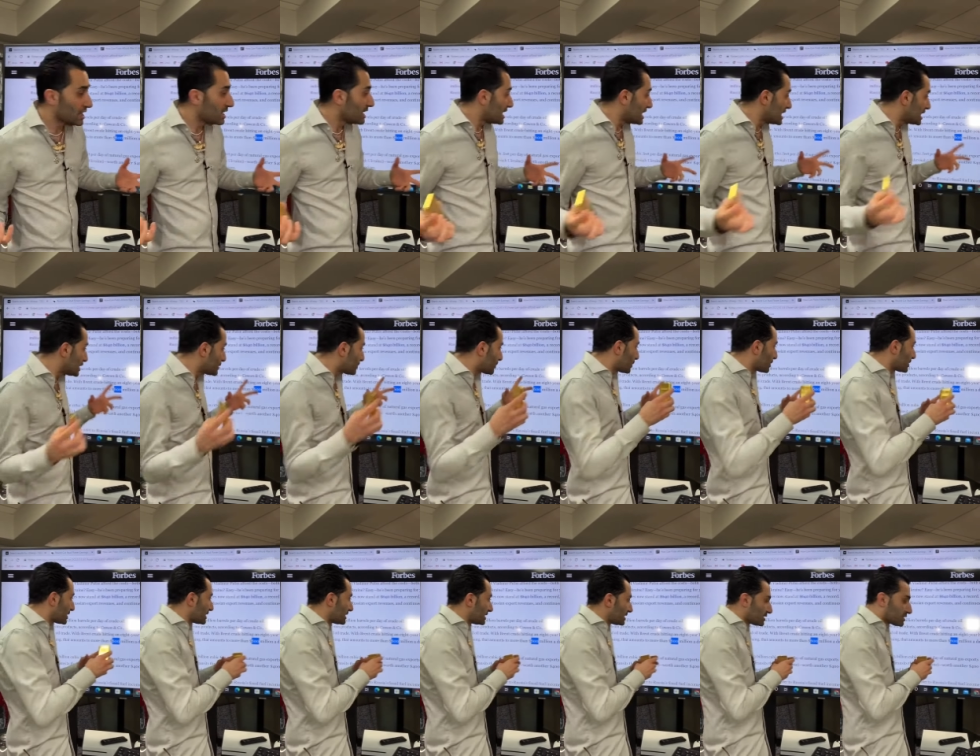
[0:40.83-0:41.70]
He's
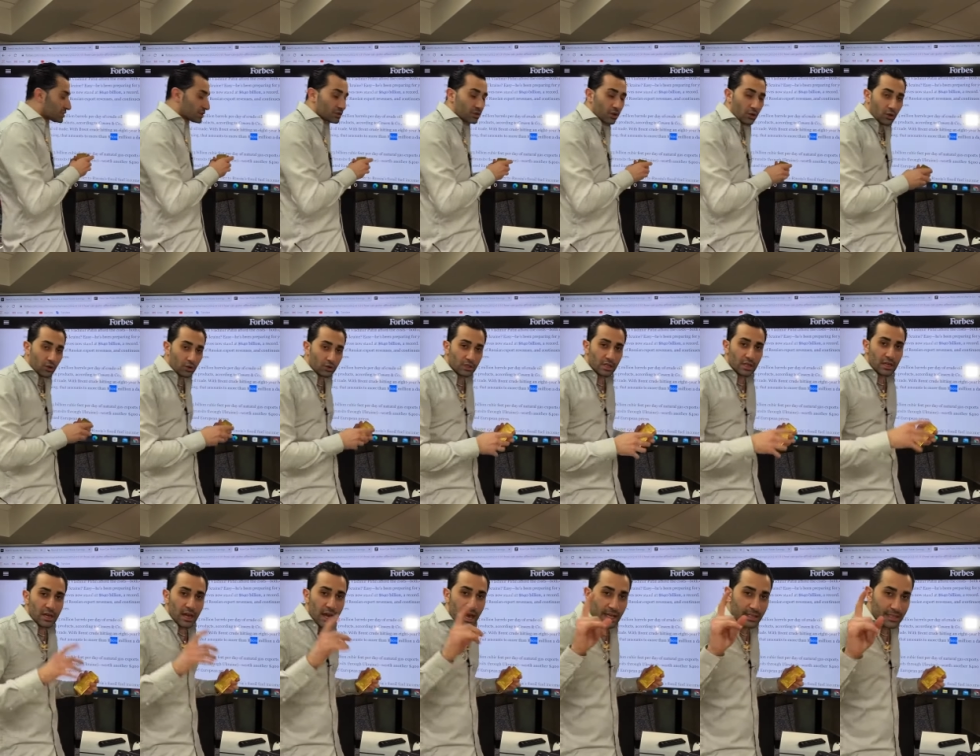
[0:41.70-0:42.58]
putting it into gold,
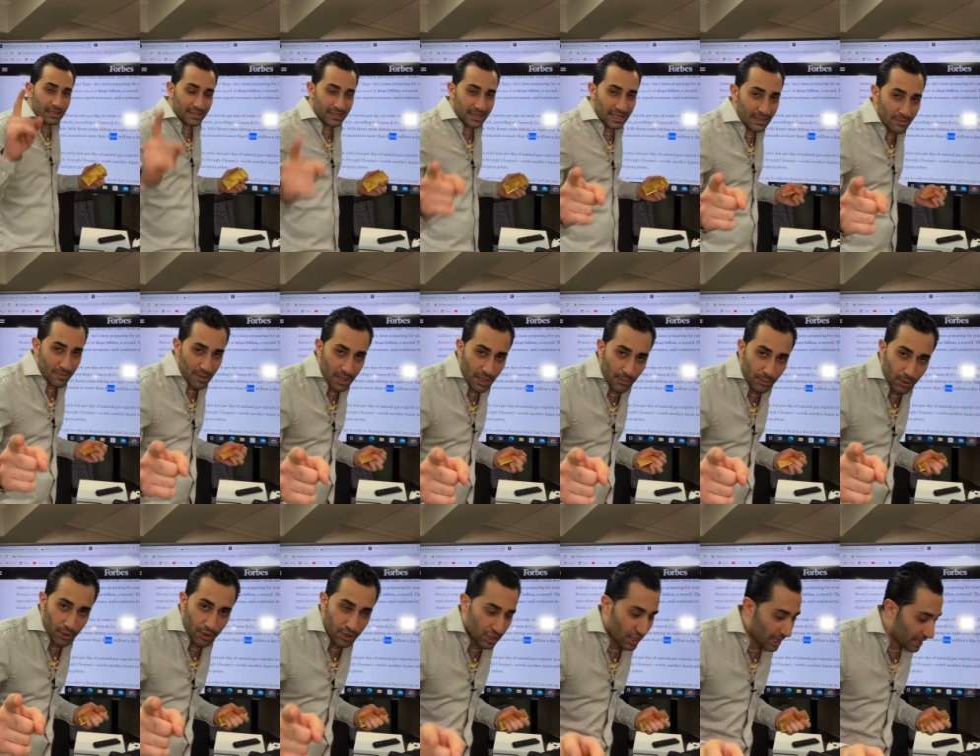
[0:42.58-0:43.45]
and he's teaming up
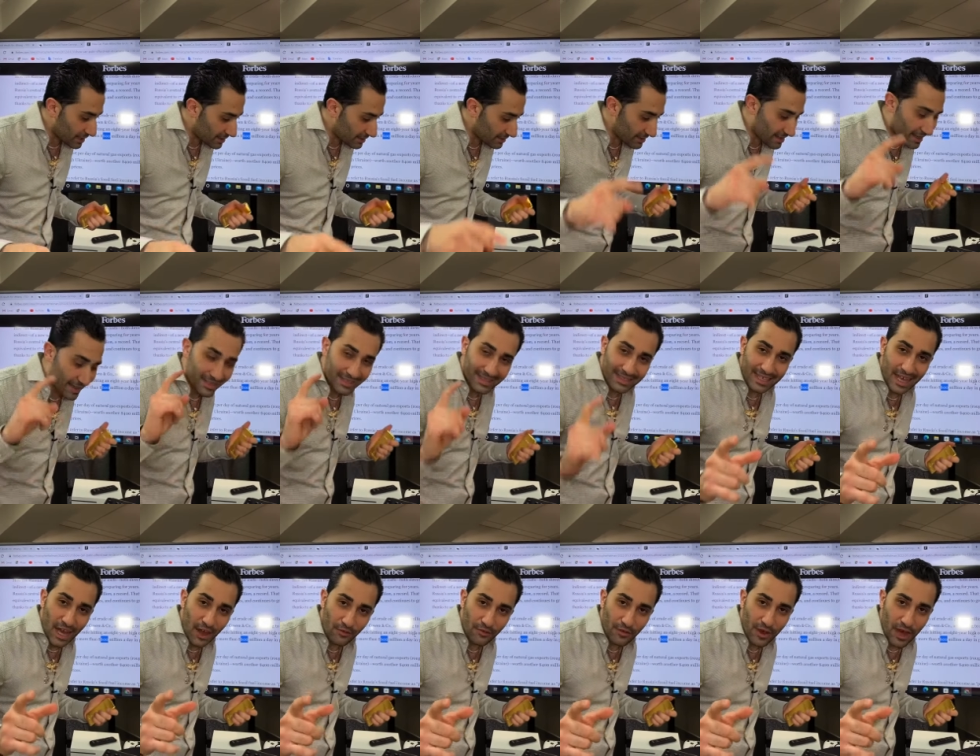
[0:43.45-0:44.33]
with China and
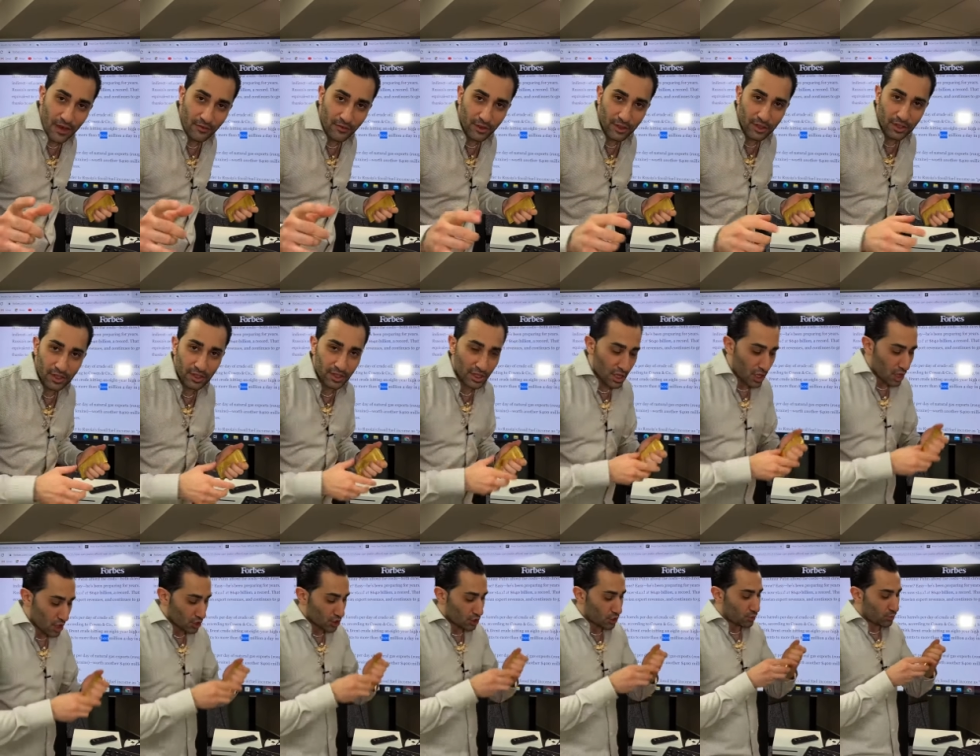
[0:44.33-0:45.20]
South Africa
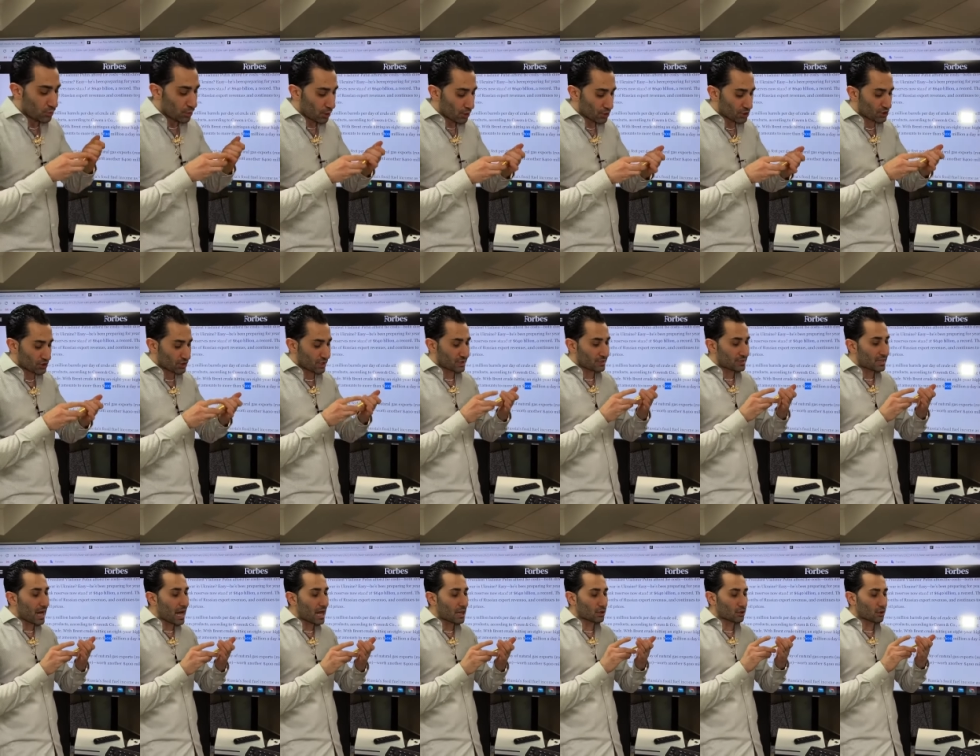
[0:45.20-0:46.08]
to push the
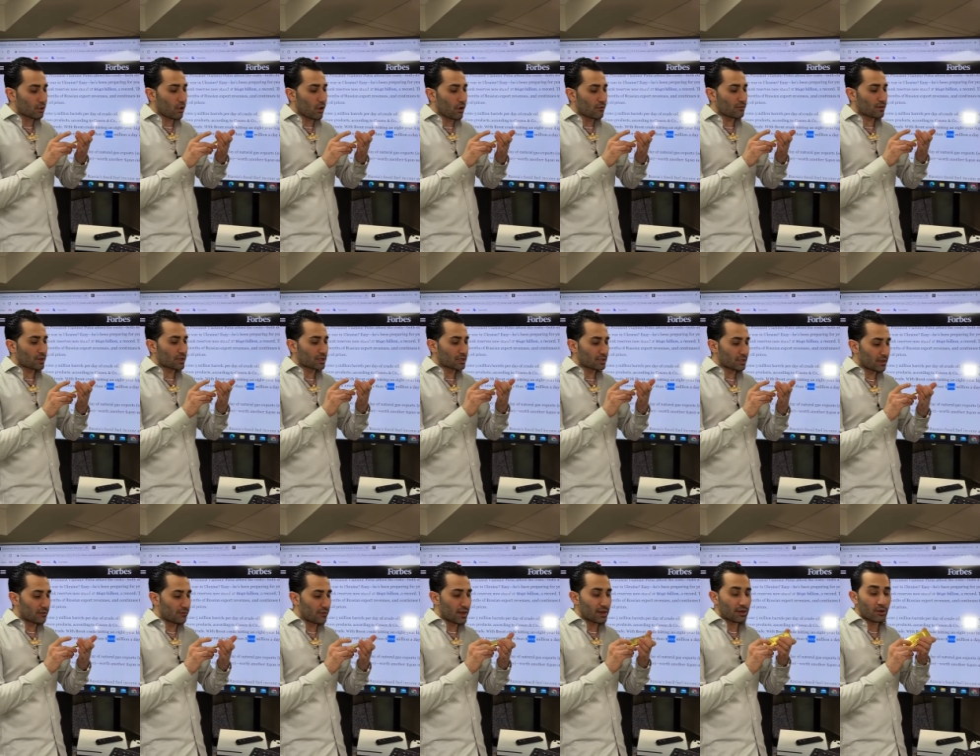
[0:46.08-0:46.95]
dollar off a
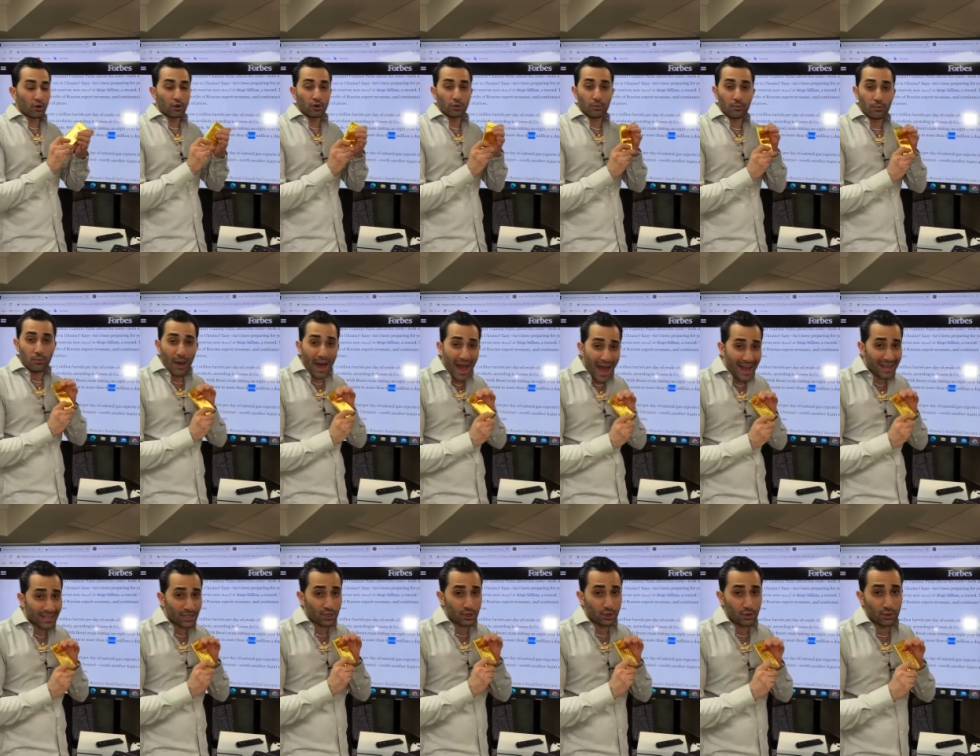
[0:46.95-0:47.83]
cliff and gold
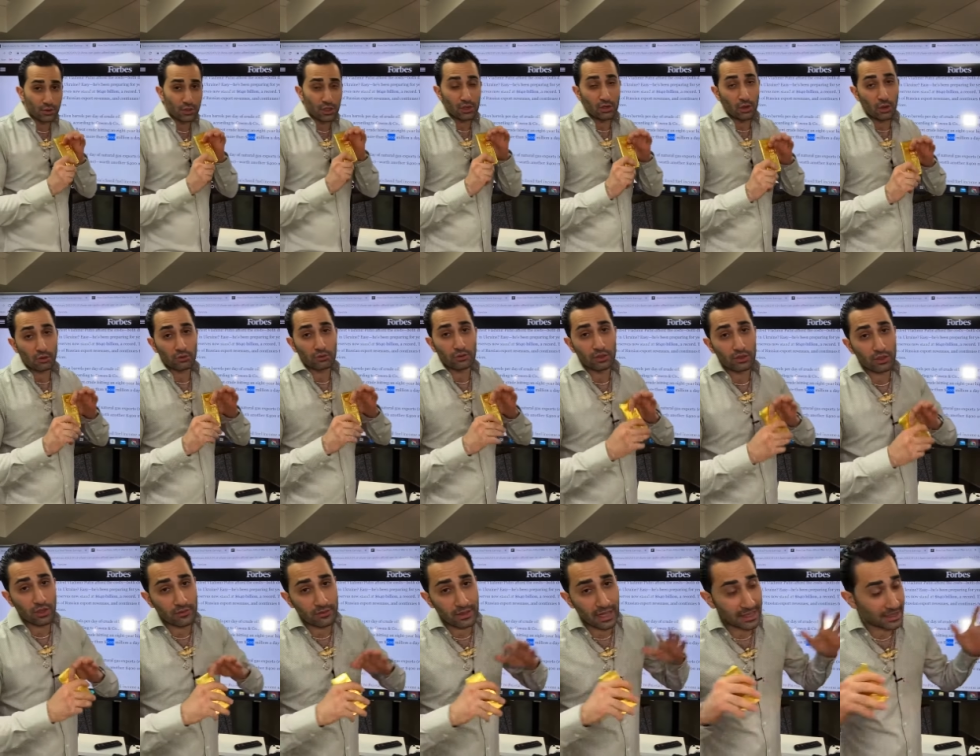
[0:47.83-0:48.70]
back to the gold
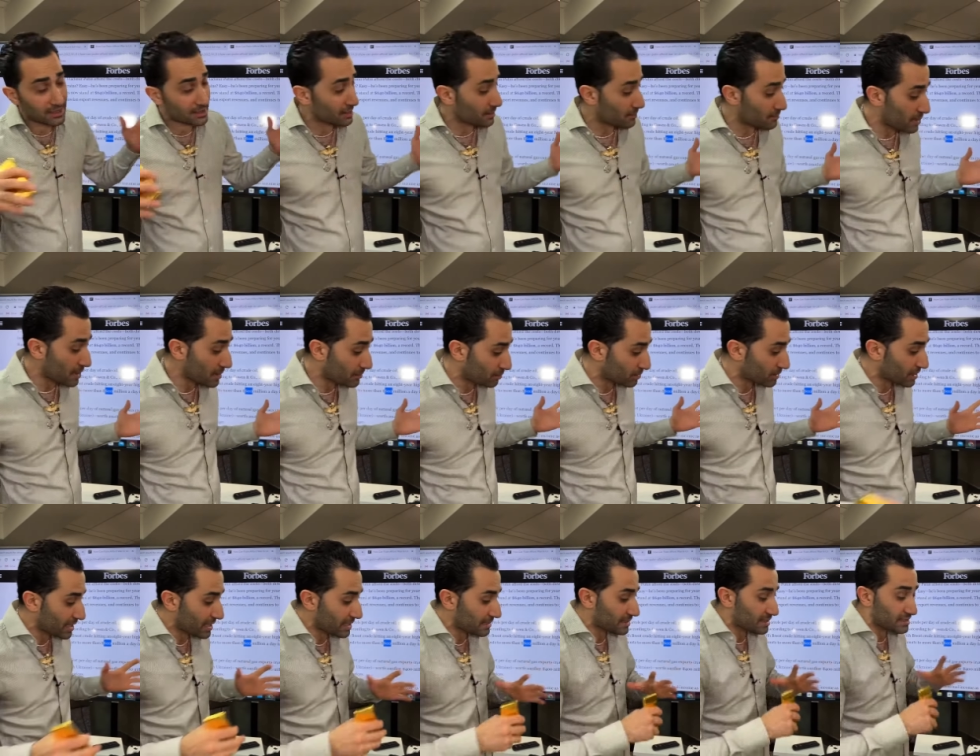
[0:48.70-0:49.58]
reserve. That's their big
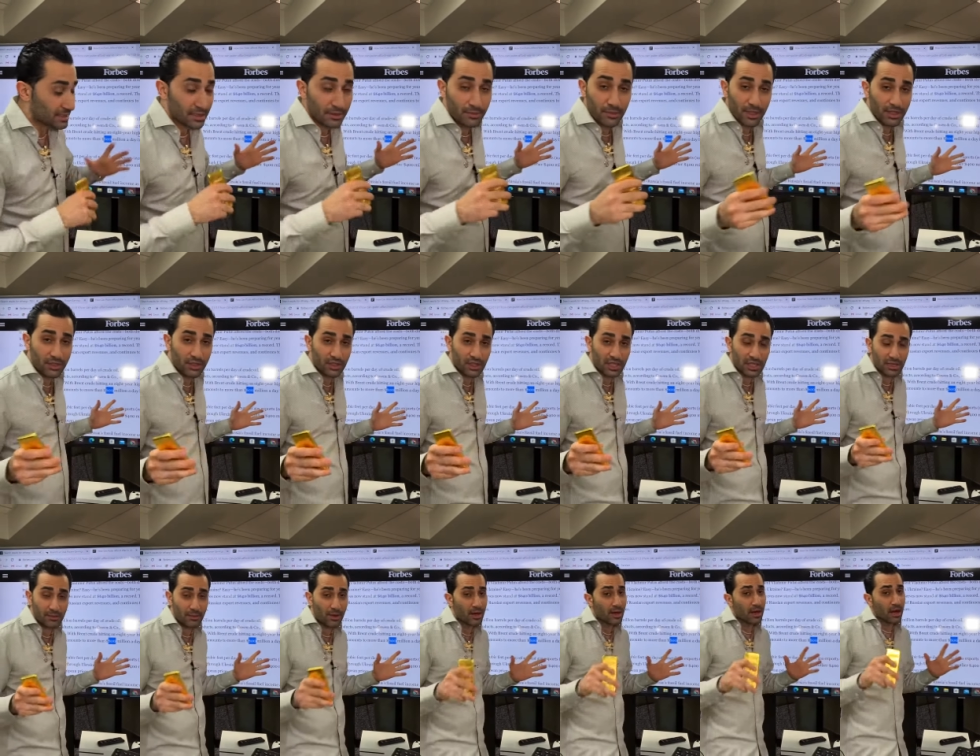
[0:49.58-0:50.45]
plan, that's their big
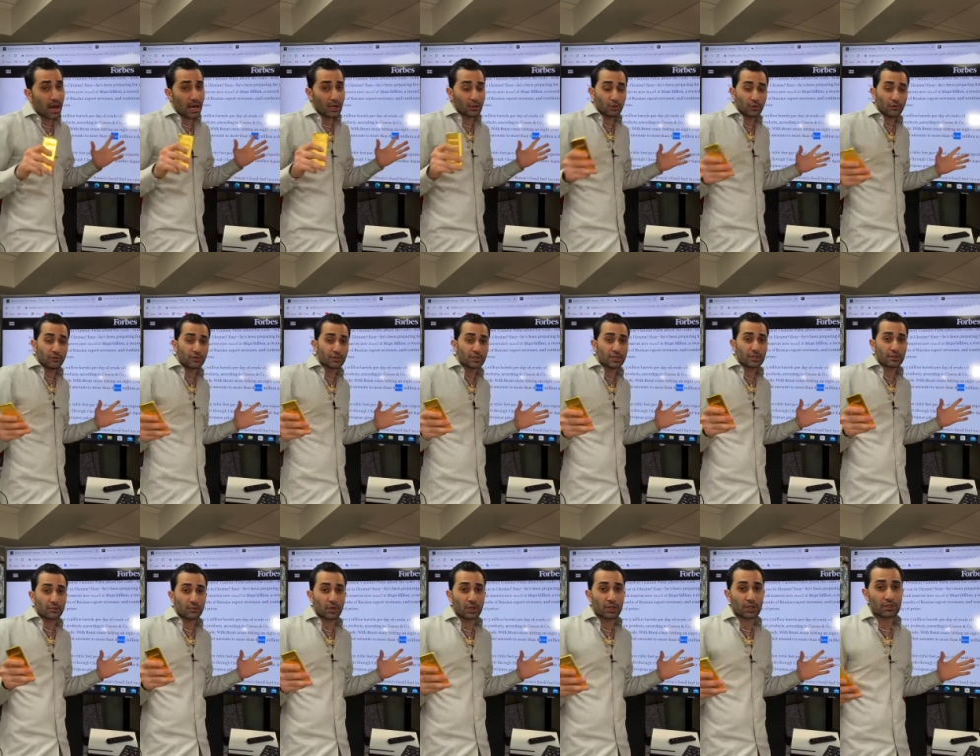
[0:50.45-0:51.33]
scheme. I don't know if it's going to
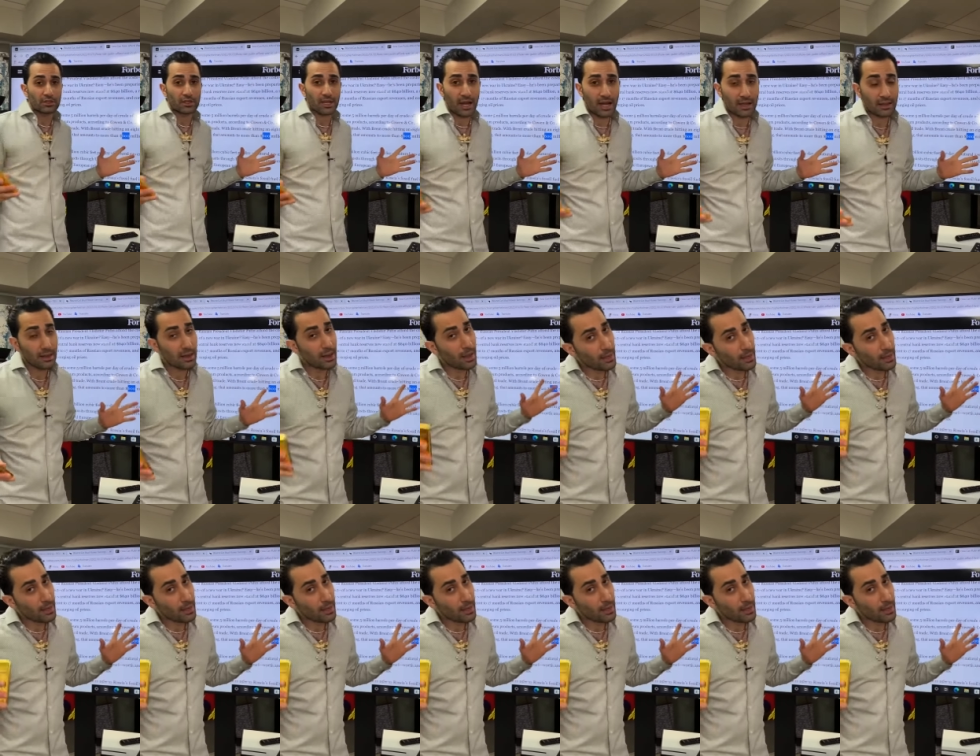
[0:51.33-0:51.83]
work or not,